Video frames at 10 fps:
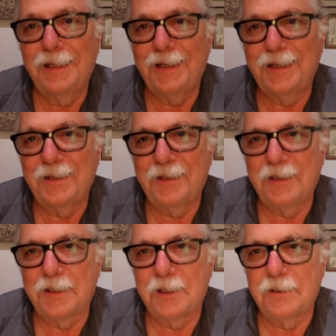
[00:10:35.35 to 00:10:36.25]

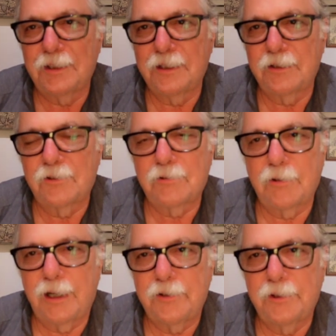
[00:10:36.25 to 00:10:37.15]
and
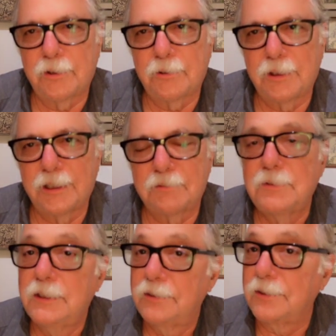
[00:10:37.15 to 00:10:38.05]
try
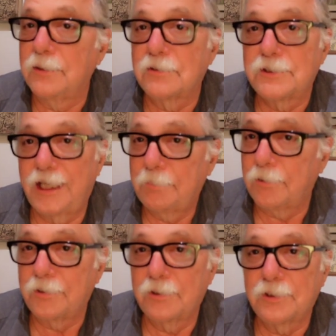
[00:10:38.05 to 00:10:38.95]
their
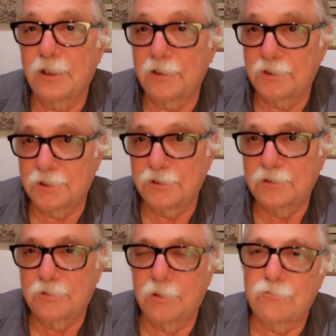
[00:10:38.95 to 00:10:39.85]
sample their
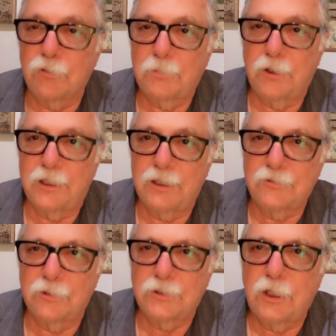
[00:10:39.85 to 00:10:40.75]
delicious truffle
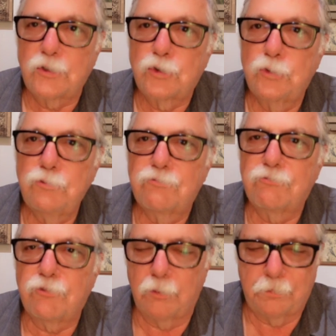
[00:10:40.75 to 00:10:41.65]
products or
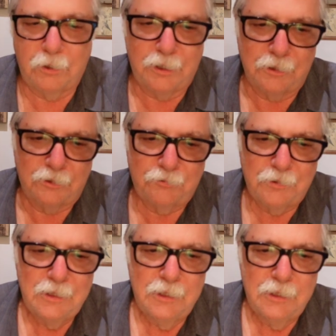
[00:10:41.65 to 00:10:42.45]
tartufo products.